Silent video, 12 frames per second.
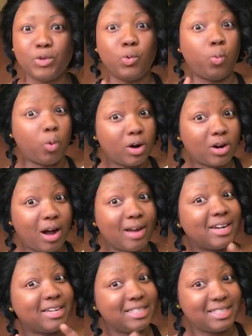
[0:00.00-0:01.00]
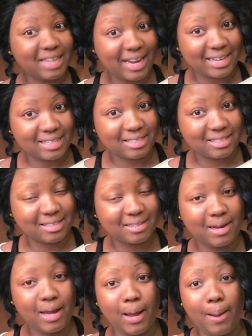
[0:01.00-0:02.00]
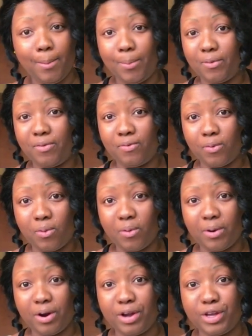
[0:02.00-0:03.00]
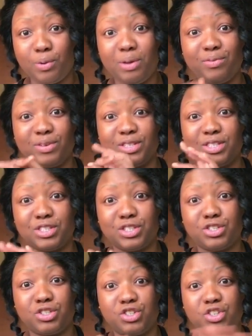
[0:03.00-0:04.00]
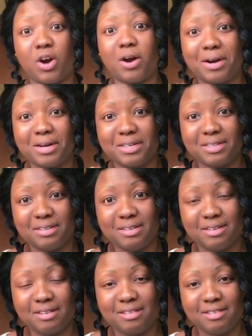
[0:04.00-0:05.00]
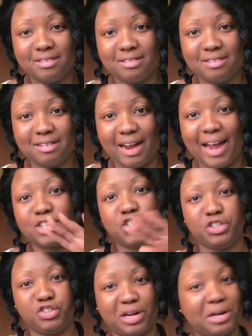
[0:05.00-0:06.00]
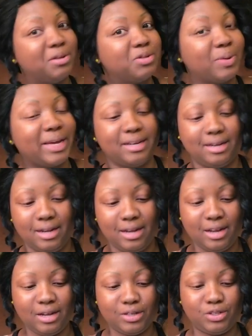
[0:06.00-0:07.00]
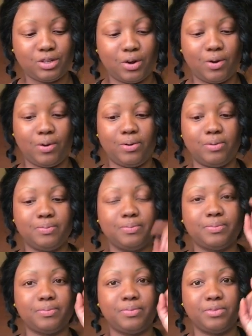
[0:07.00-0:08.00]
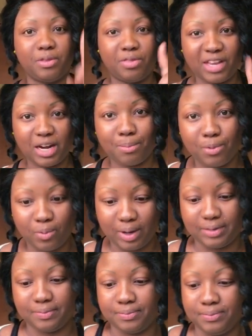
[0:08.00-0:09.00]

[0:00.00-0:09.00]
work on and assess before you even start actually trying to lose weight. So, thing number 1.